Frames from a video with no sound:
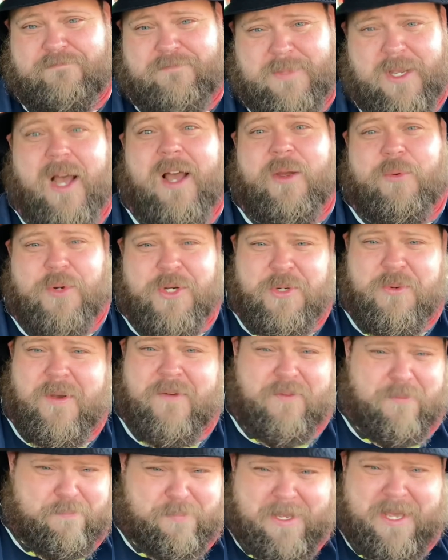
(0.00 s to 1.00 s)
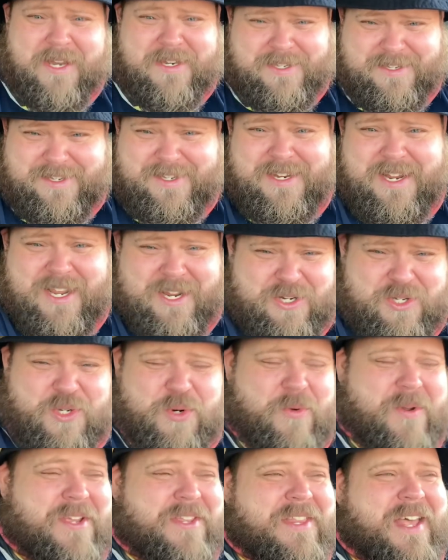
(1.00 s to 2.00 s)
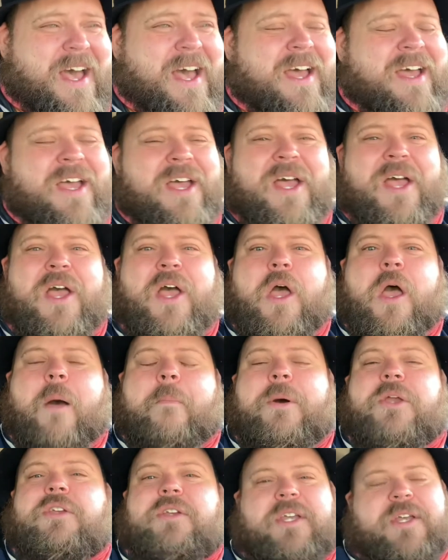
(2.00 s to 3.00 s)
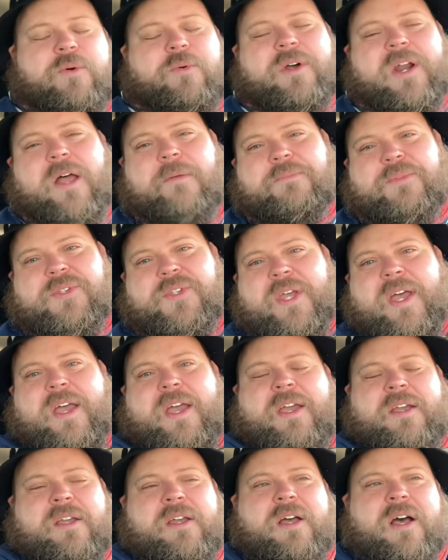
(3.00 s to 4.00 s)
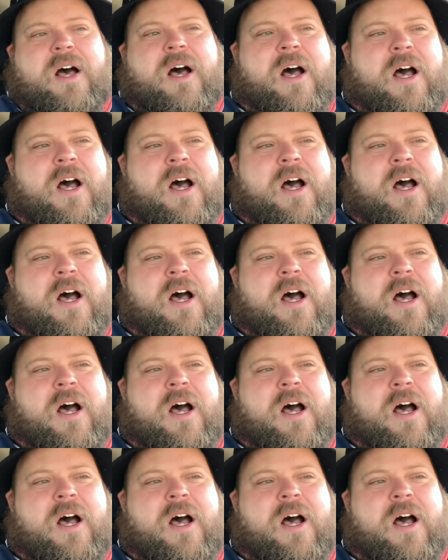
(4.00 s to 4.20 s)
die when you have a bad day doing that. But you get what I'm saying.